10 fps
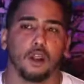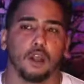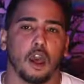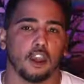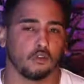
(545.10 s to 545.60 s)

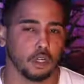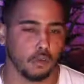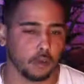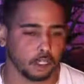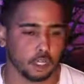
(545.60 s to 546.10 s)
I really want to
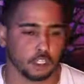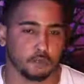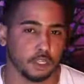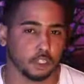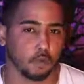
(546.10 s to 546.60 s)
touch
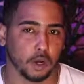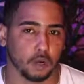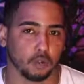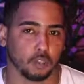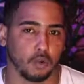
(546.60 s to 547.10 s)
base on what I was
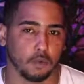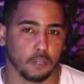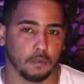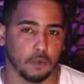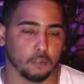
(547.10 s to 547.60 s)
talking
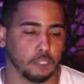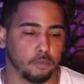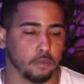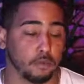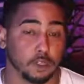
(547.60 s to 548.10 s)
about in the
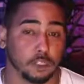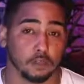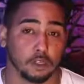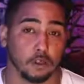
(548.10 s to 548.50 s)
previous video.